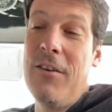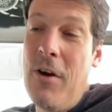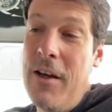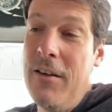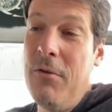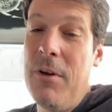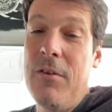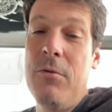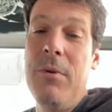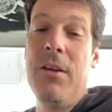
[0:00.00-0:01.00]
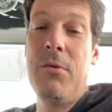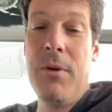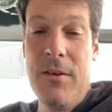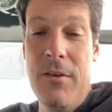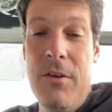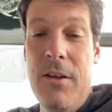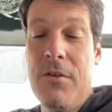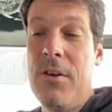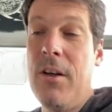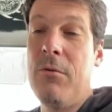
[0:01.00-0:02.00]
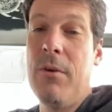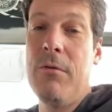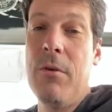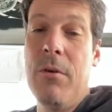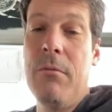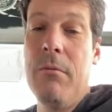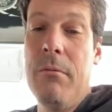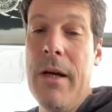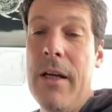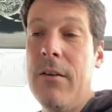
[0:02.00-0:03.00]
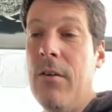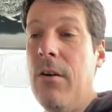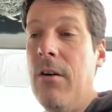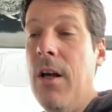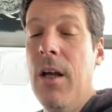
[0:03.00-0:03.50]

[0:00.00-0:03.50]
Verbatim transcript: The idea was to increase the inertia to have a better